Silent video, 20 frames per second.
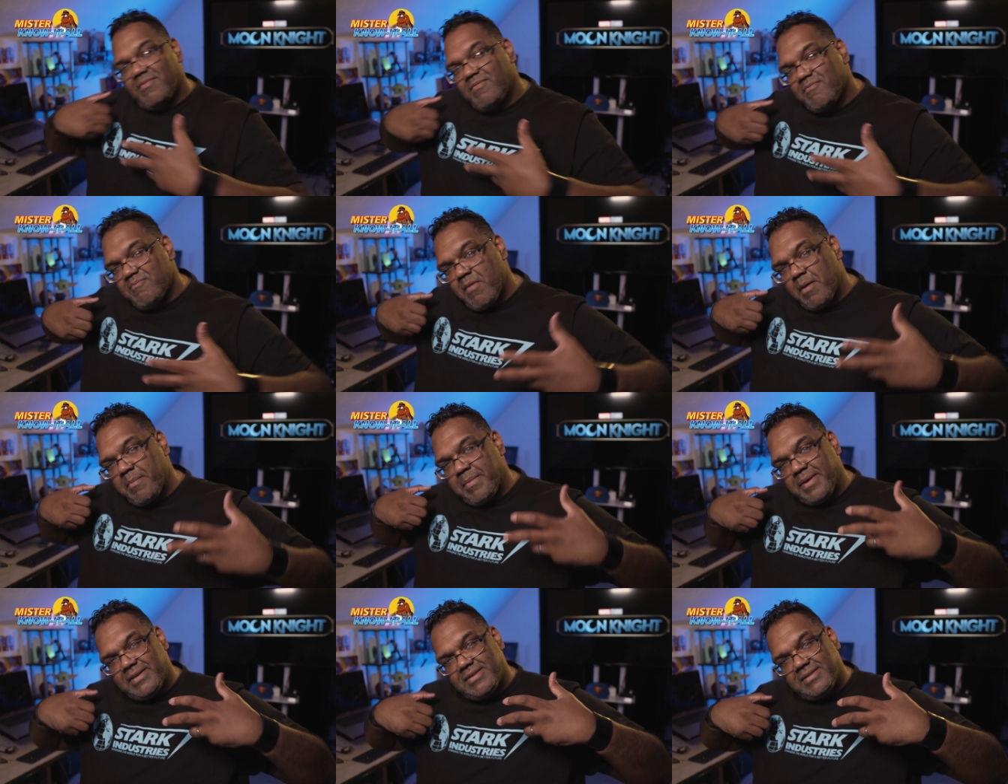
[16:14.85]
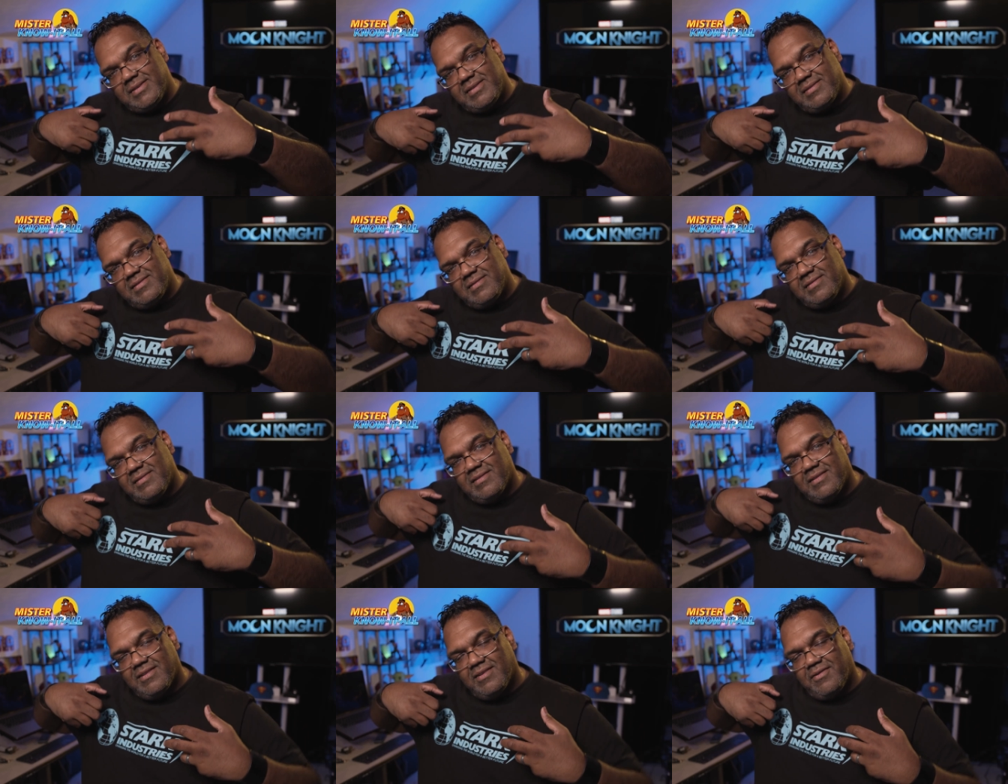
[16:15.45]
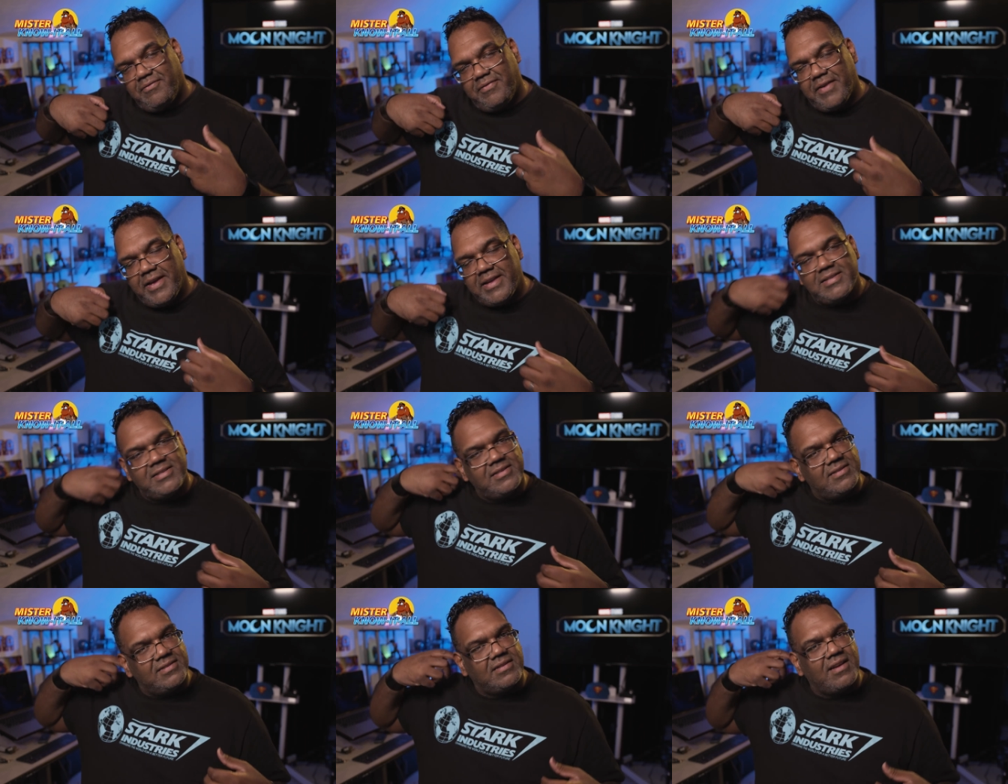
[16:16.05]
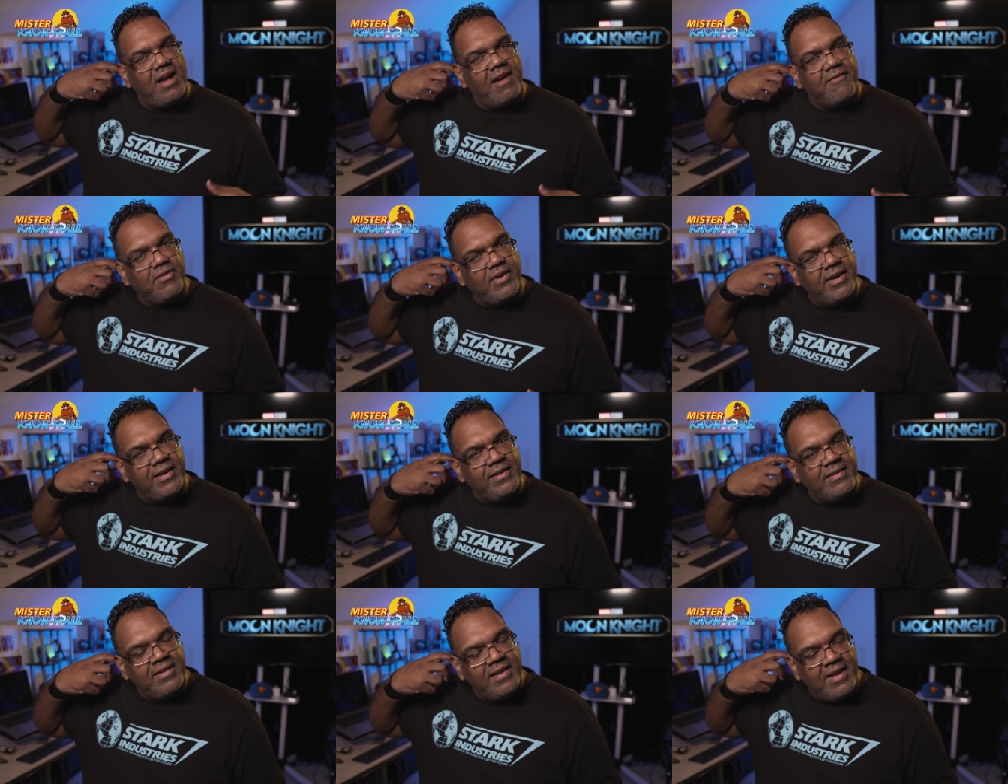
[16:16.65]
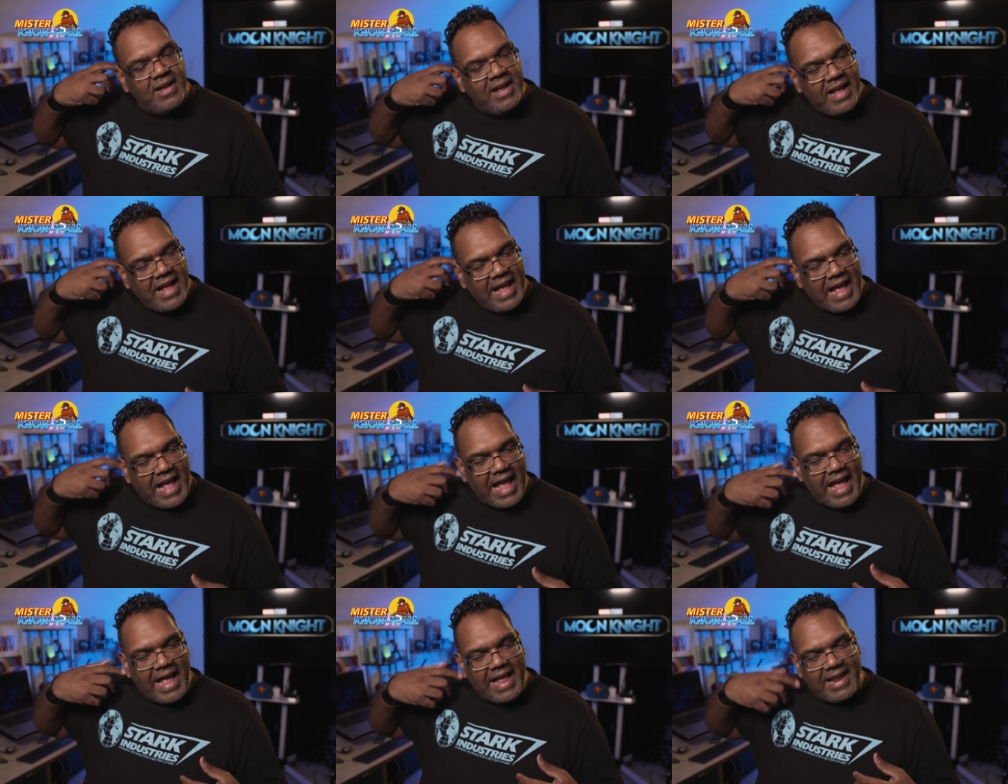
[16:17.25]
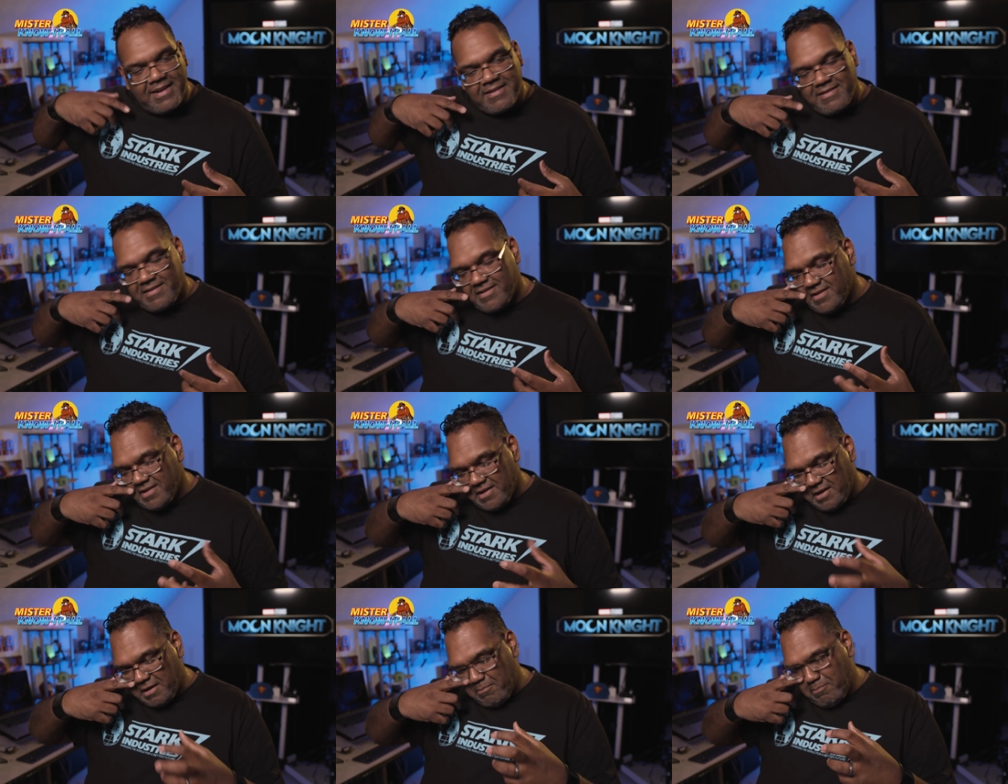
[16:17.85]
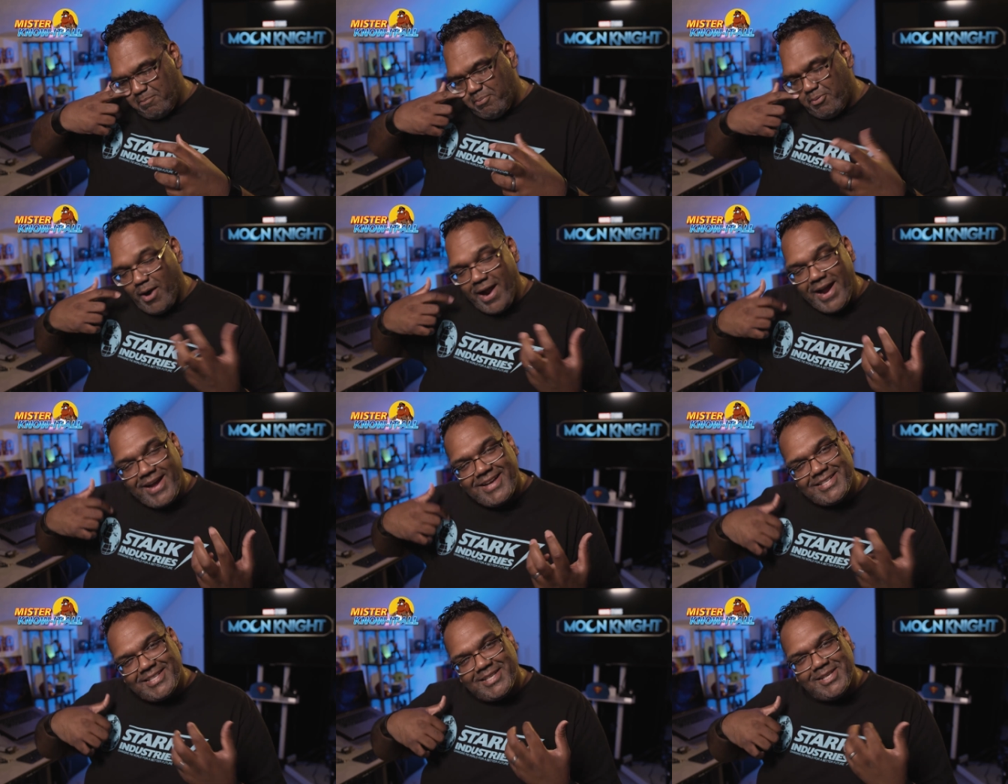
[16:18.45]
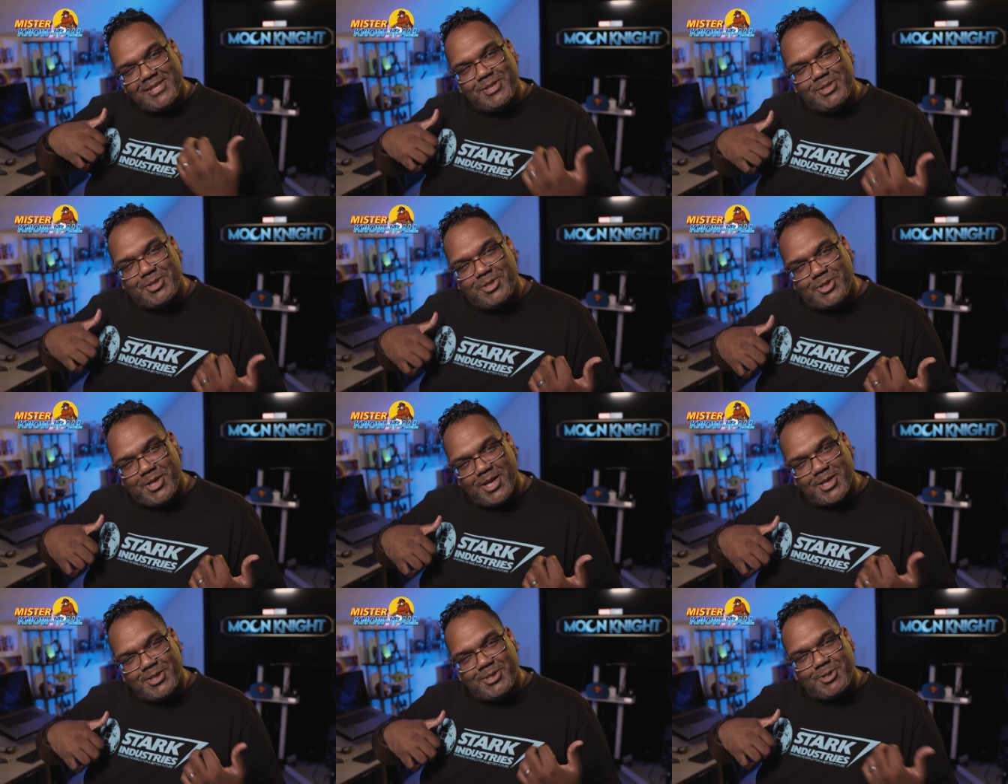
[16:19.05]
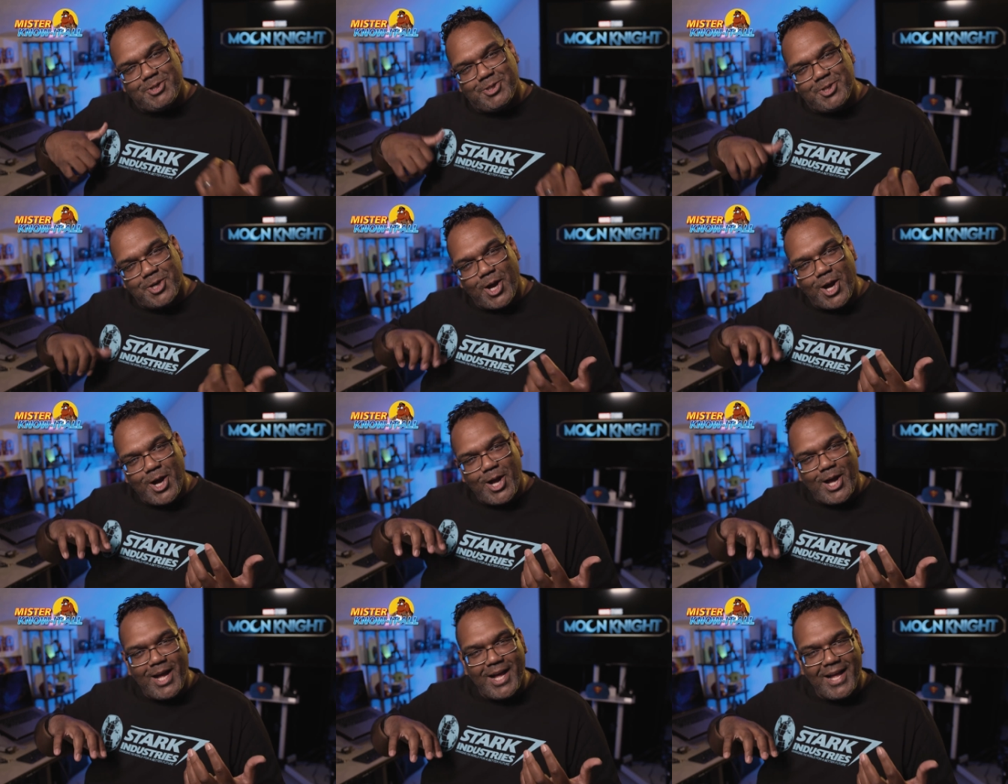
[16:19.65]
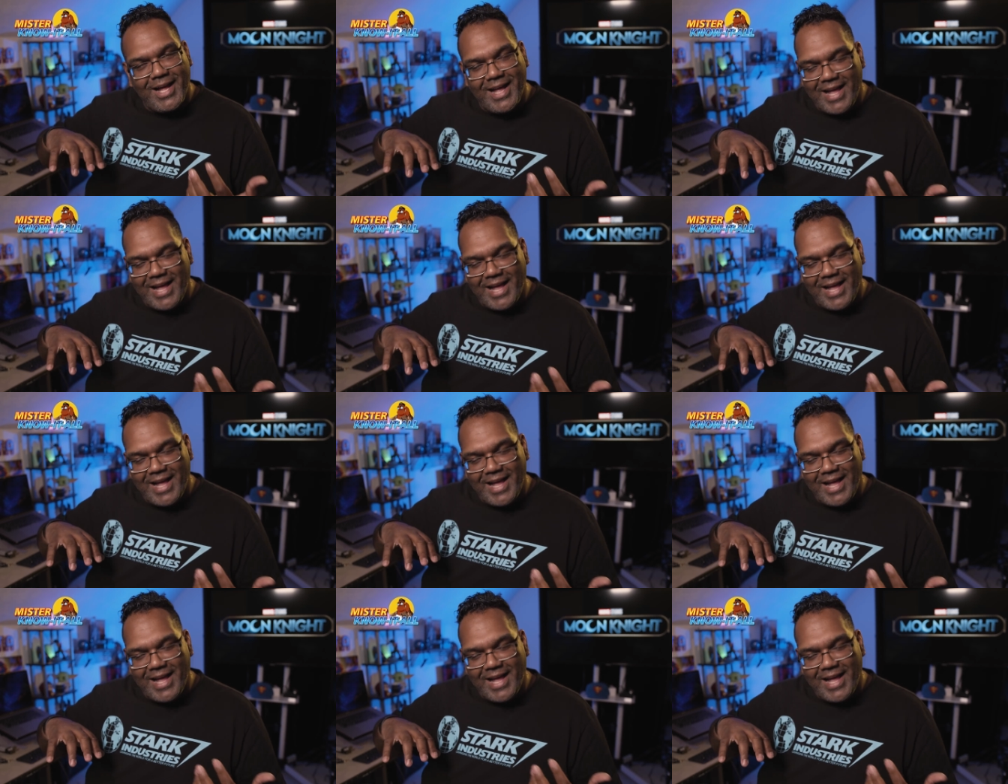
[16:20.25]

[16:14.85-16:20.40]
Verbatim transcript: mummy's face covering and breaks its jaw